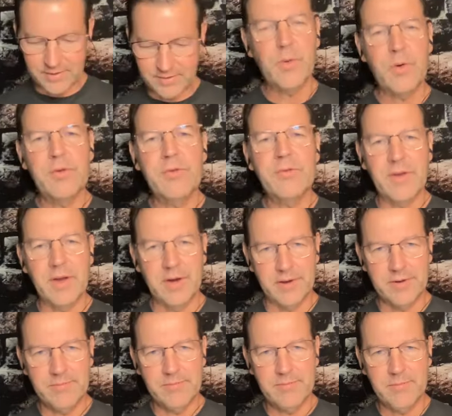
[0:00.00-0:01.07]
corneal
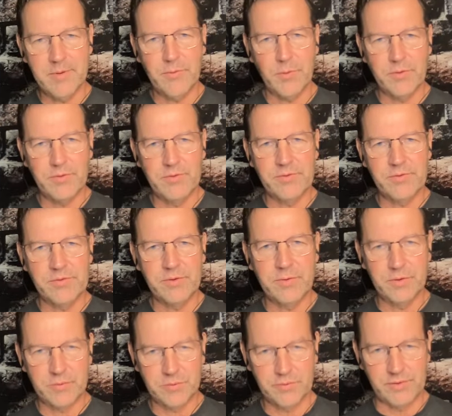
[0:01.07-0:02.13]
staining for
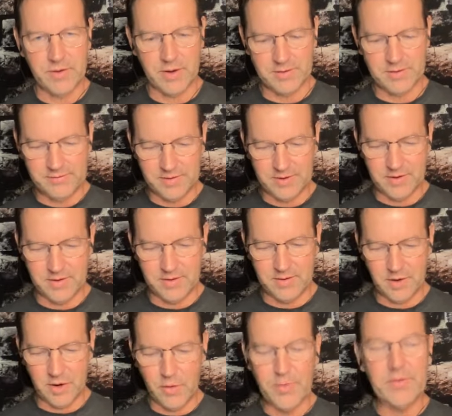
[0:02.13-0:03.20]
clinical signs
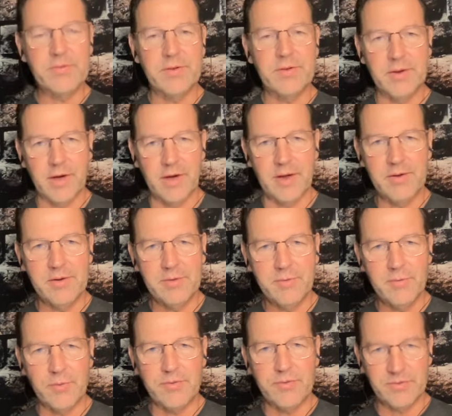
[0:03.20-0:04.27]
and OSDI
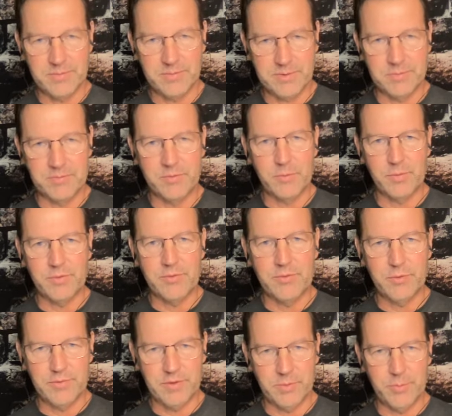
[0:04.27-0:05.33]
for symptoms were
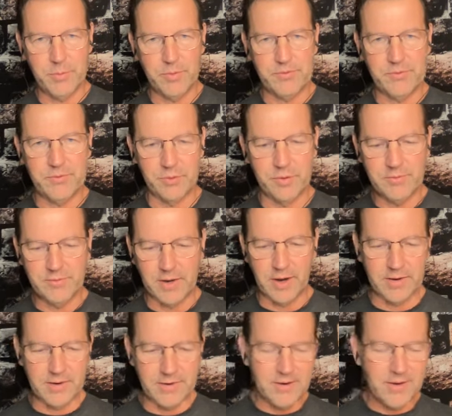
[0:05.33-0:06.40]
two of the endpoints you looked
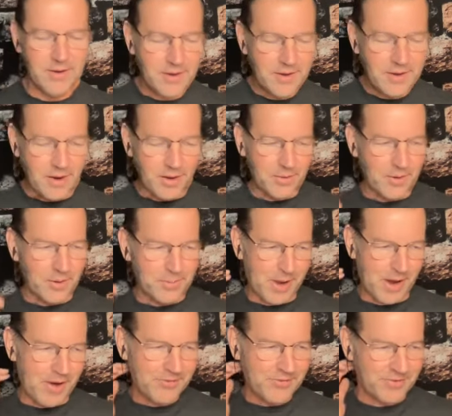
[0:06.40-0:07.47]
at. And a
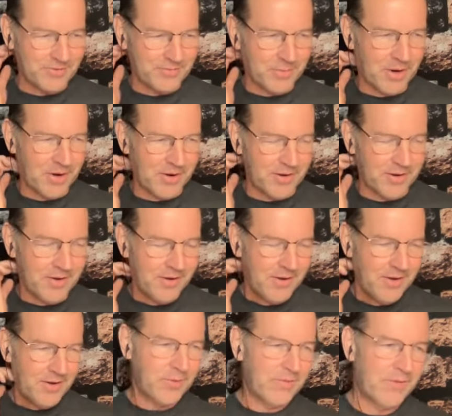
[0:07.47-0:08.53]
passion of mine,
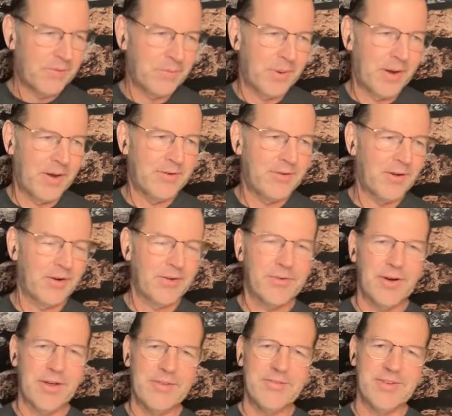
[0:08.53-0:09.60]
driven by
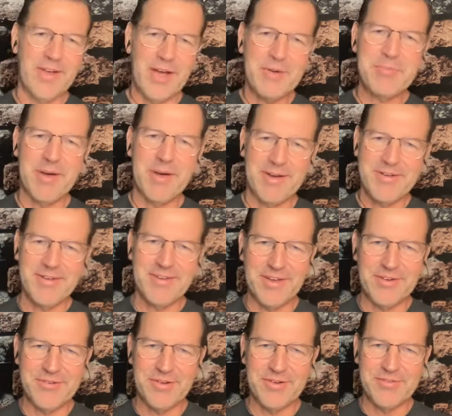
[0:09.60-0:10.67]
Dr. S. Nakpak
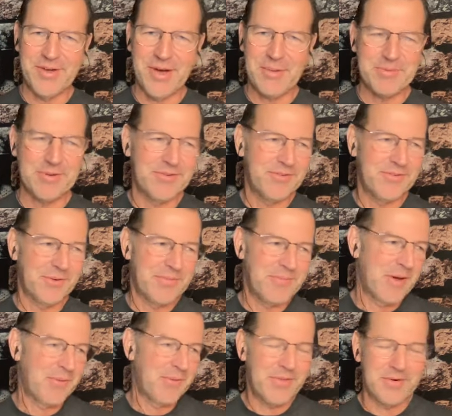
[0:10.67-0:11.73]
at Johns Hopkins, I
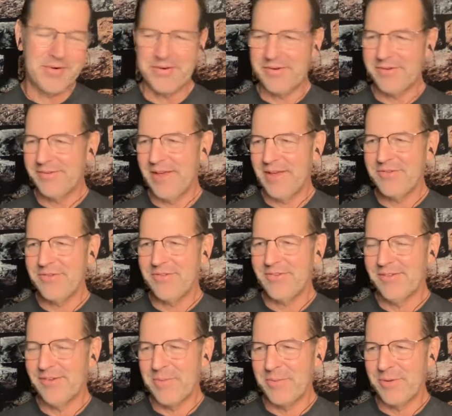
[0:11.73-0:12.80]
met with her
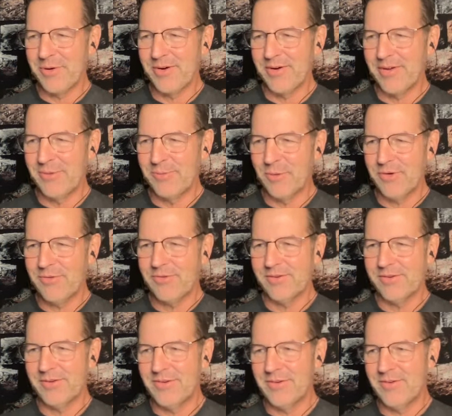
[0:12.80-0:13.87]
last summer in
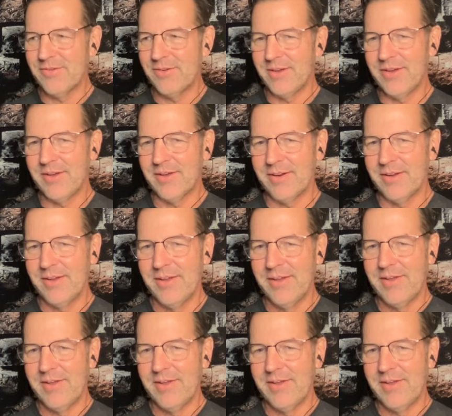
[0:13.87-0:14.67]
Washington, D.C., and